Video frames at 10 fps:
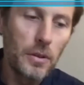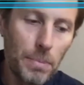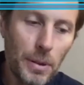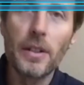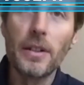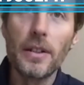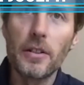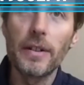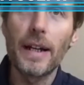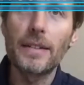pertinent and
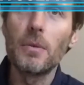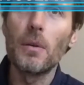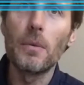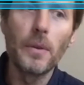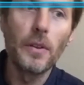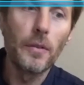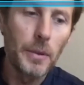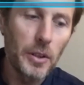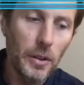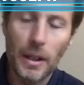direct to what you've
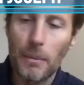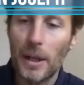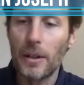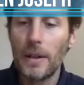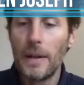been talking about.